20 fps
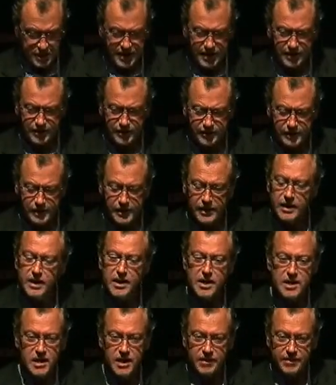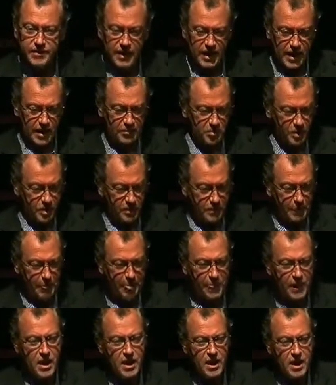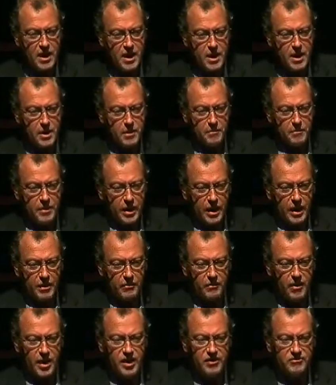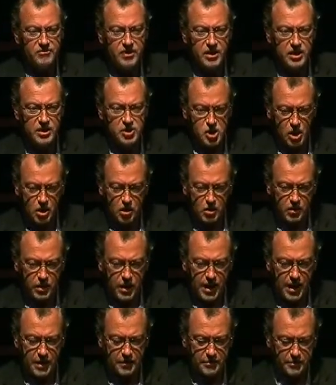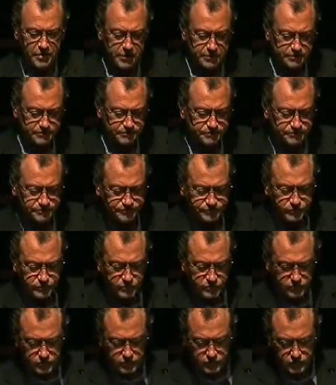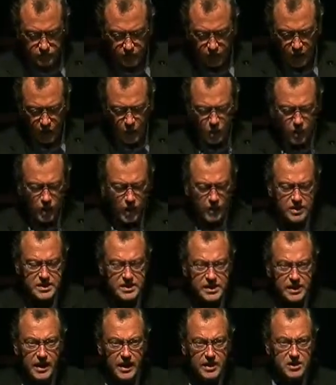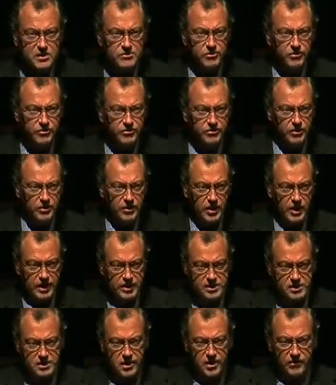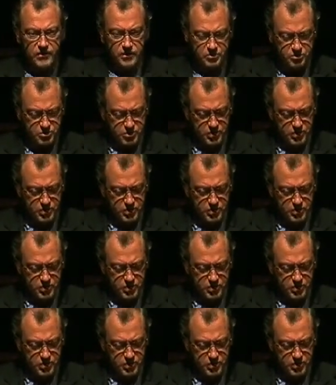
down. Nothing happened. But I arrived at a jungle camp where I was the guest for a few days of a